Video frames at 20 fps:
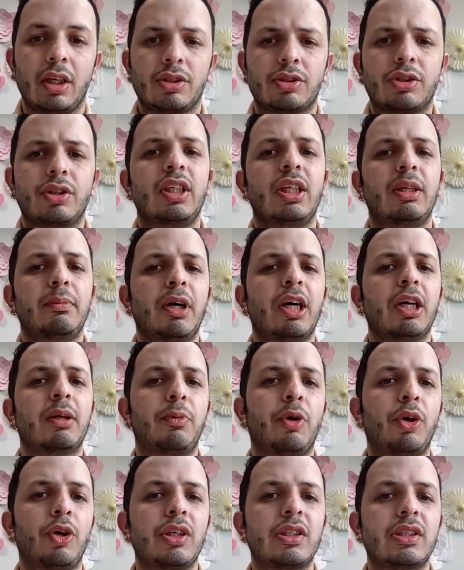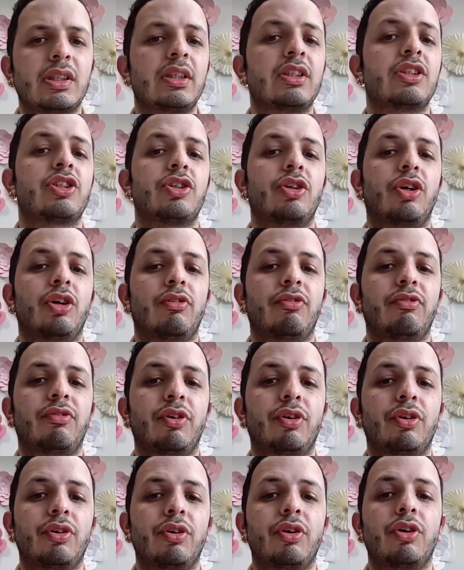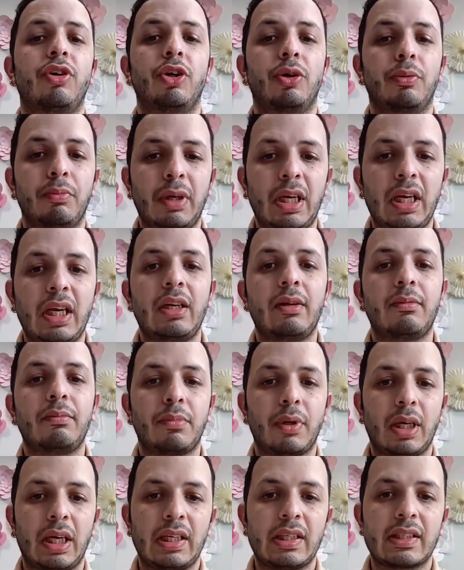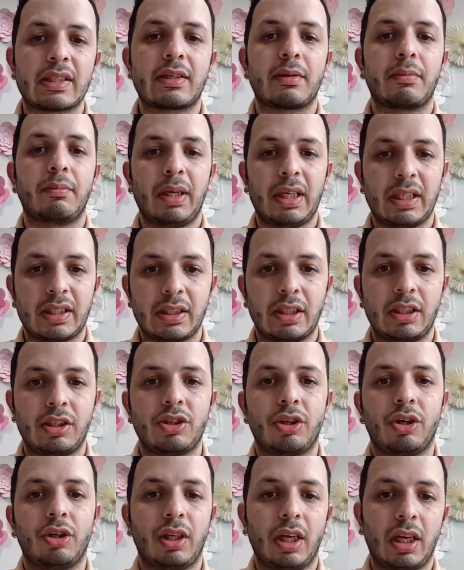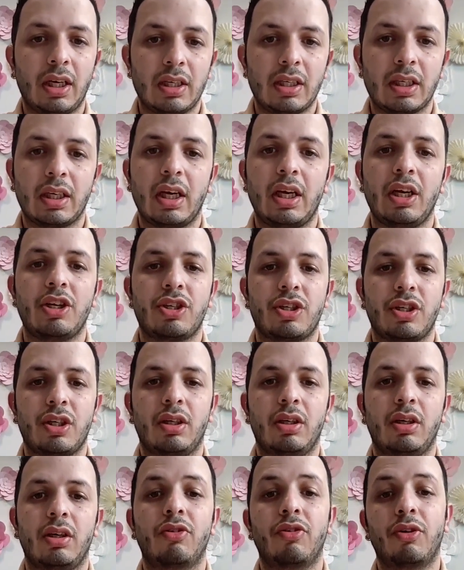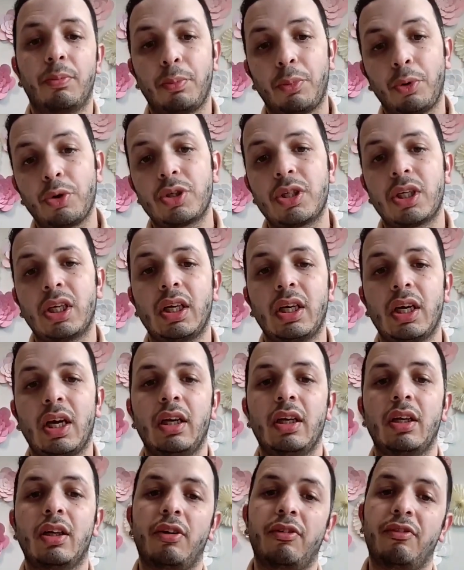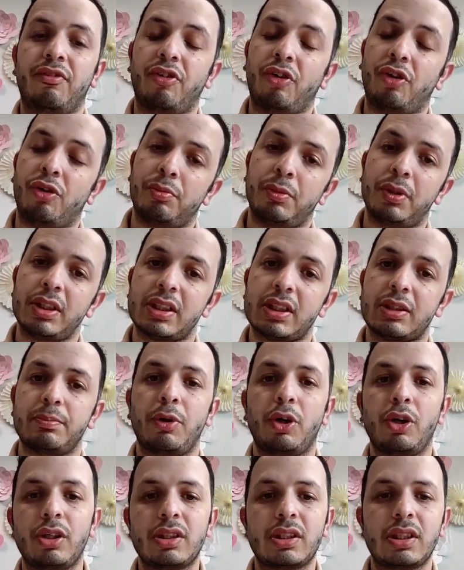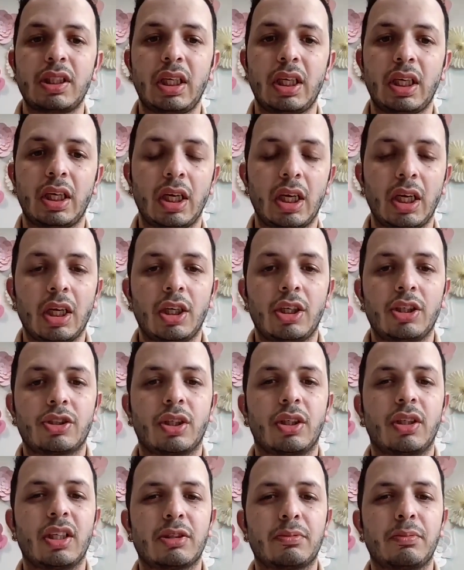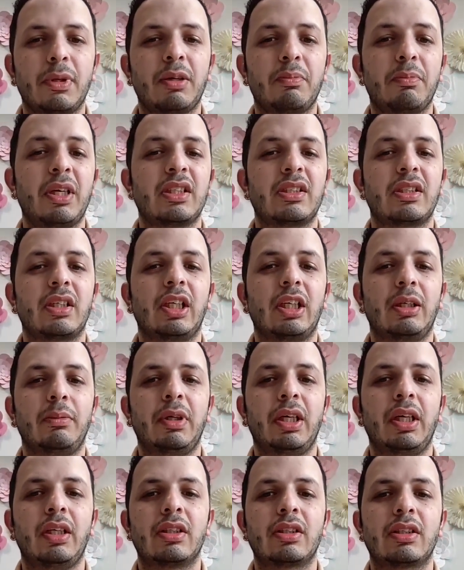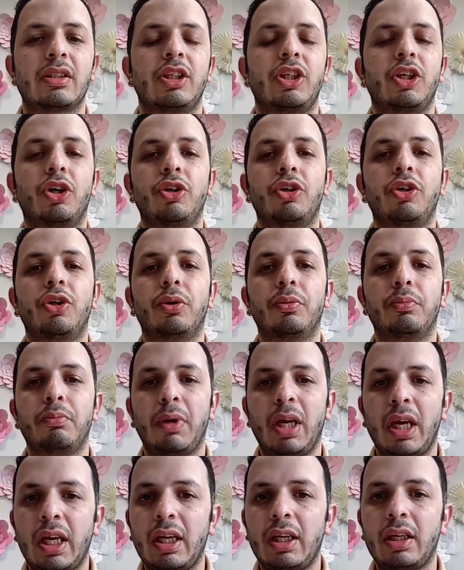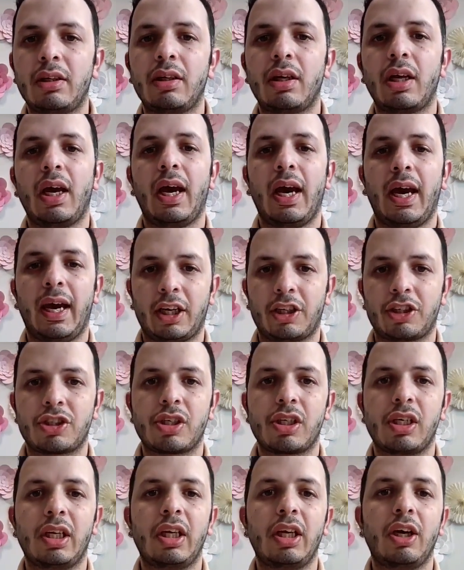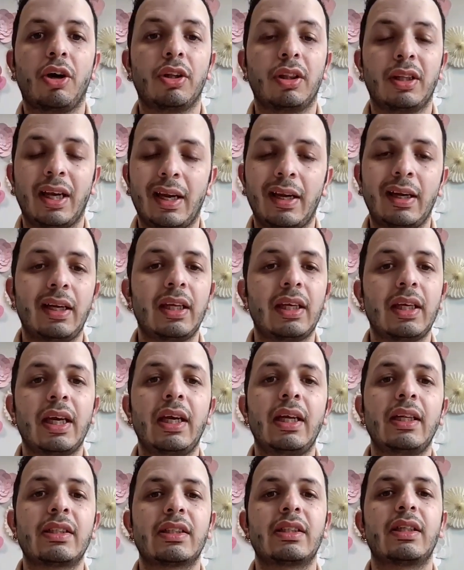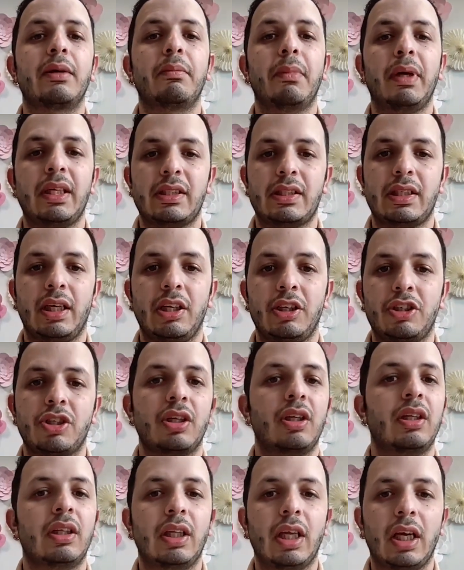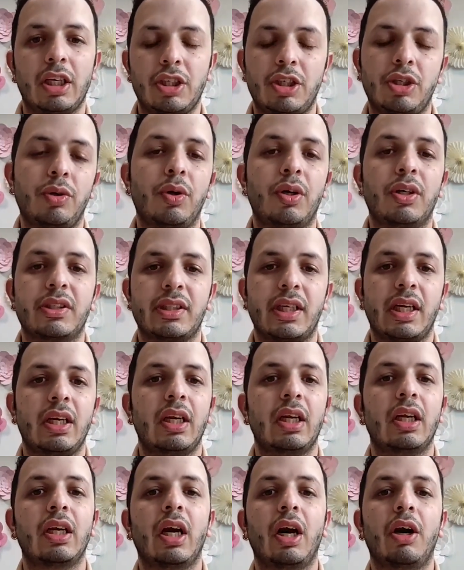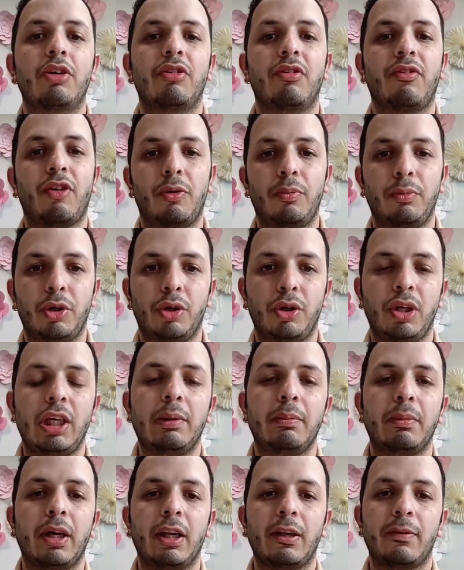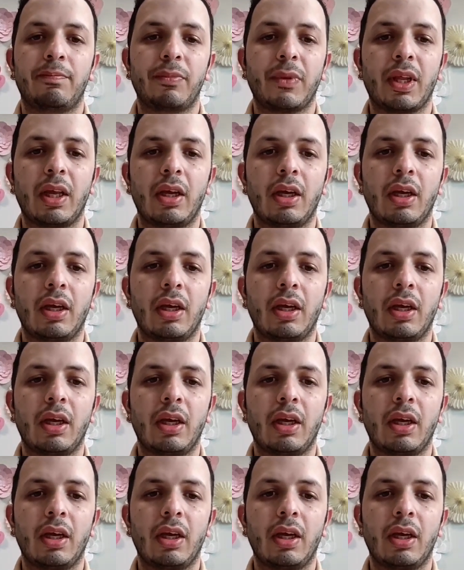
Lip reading: So DMARC policy is short for Domain-Based Message Authentication Reporting and Conformance Policy. So this may basically means your domain actually authenticates the message that you are sending out from your email.